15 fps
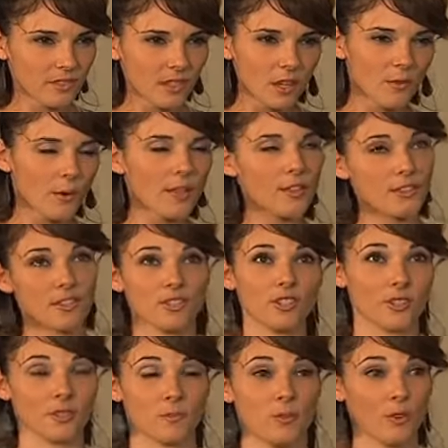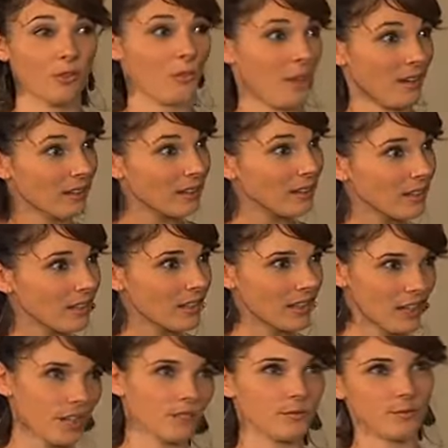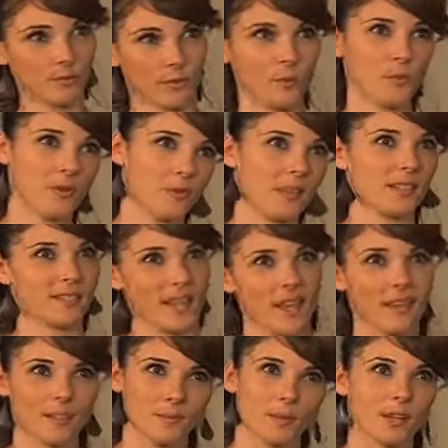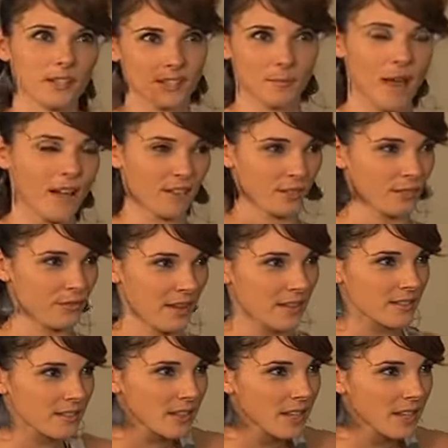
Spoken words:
rather than just movement, you know, for movement's sake and put a smile on your face.